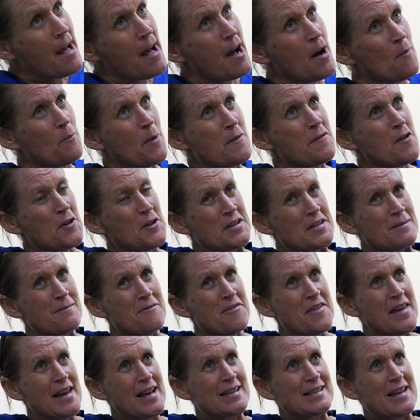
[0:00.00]
We've got some
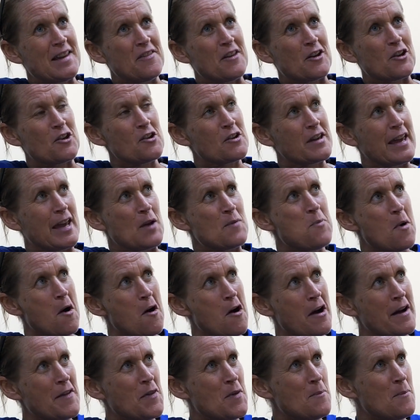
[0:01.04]
things in the cooking pot
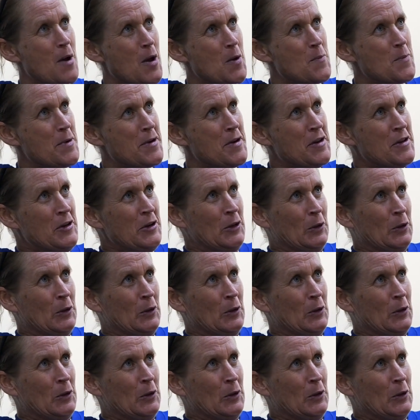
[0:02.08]
at the moment.